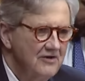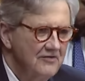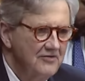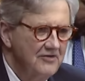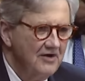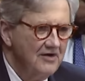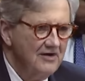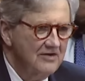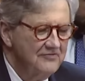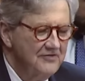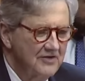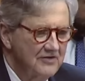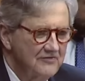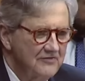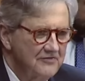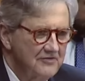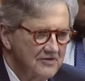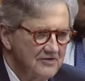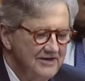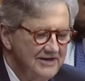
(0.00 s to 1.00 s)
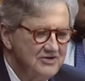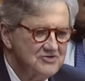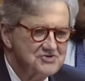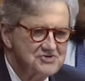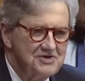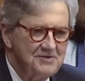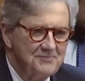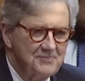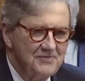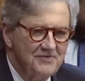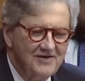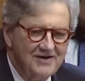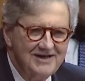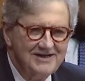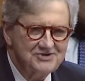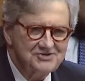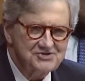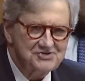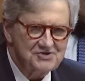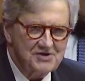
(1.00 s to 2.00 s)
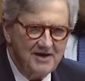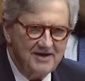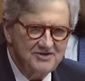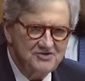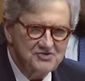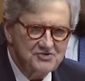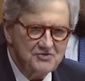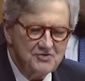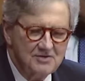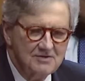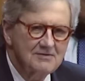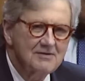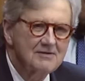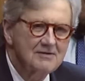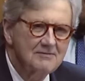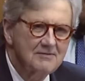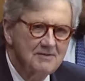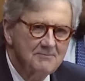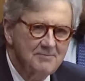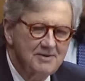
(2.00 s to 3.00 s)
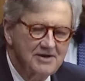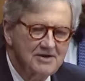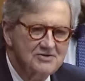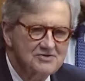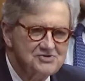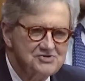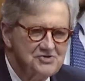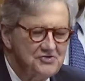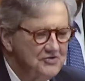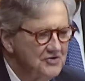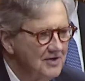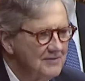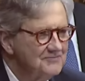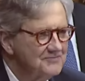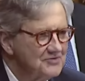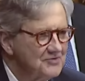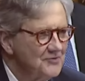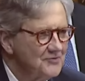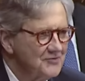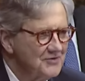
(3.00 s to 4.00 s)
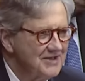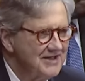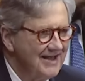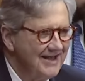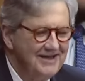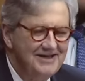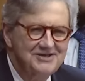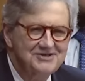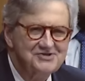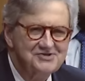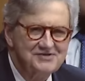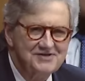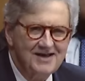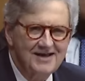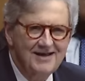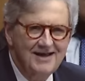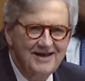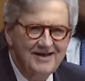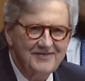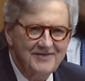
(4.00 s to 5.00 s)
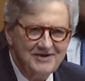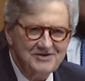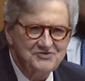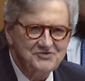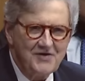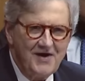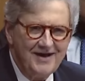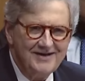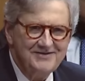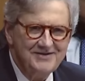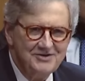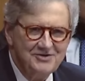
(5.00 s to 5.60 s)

the leadership in the legislature, because you dumped on the case, they tried to